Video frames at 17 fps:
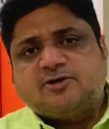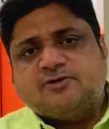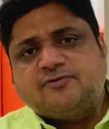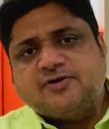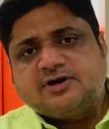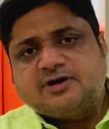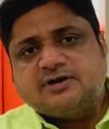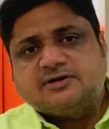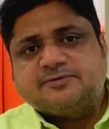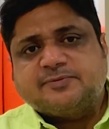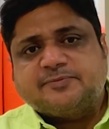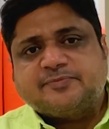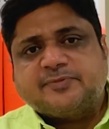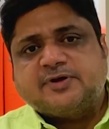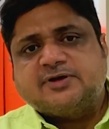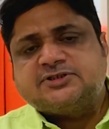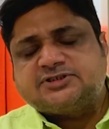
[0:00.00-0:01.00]
offer
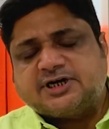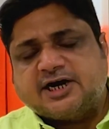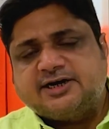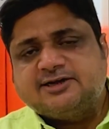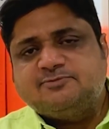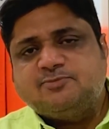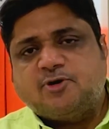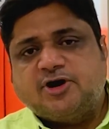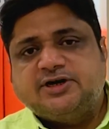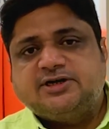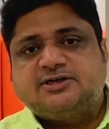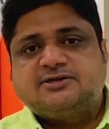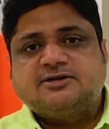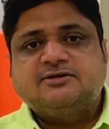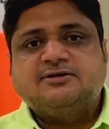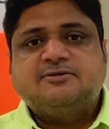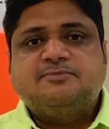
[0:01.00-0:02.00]
a starting point,
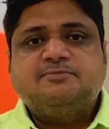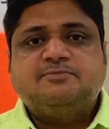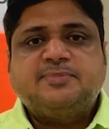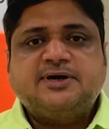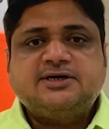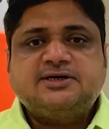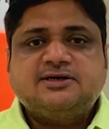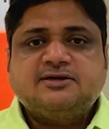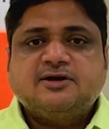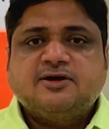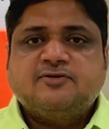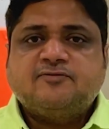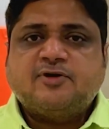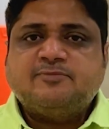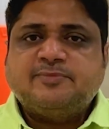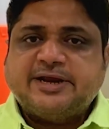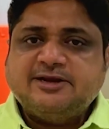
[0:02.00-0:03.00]
but
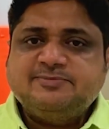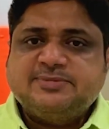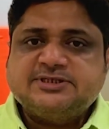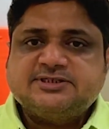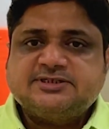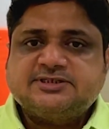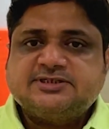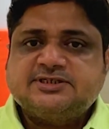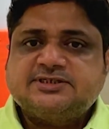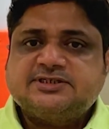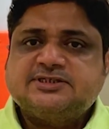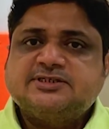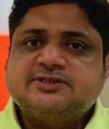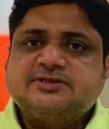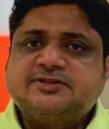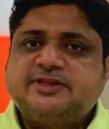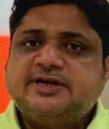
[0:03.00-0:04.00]
for many businesses,
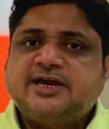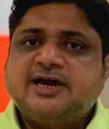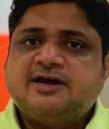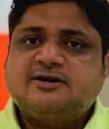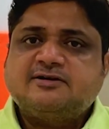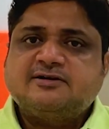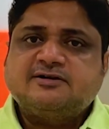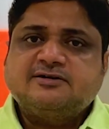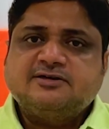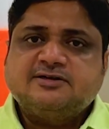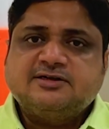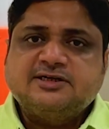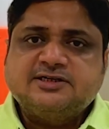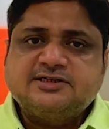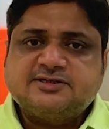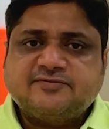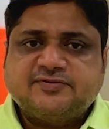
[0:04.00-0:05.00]
they are
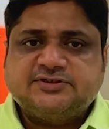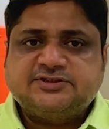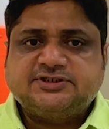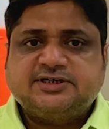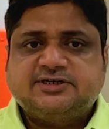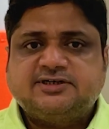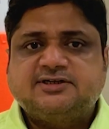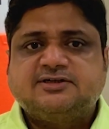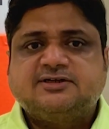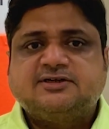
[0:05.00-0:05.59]
insufficient.